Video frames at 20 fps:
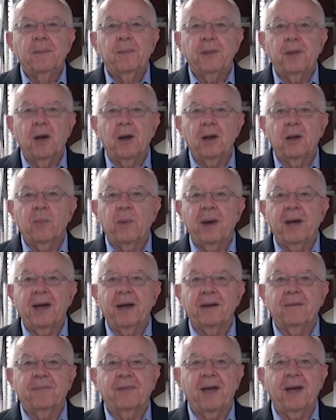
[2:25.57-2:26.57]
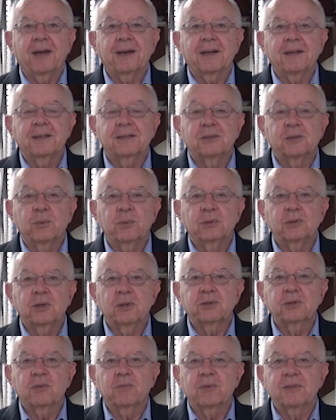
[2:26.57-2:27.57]
The only way out of that is to
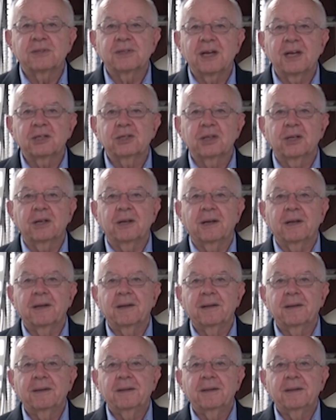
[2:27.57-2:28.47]
induce a recession,